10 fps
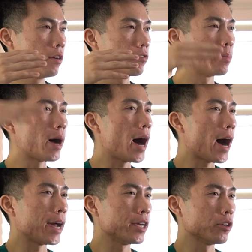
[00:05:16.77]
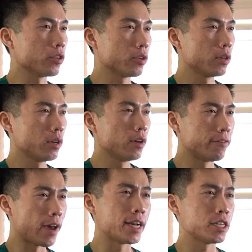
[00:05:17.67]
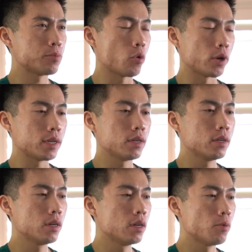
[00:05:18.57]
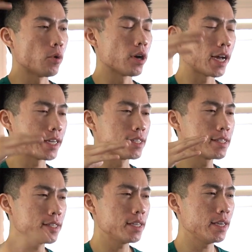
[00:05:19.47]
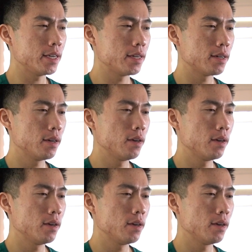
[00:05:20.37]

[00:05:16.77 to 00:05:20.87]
from a higher vantage point where I can see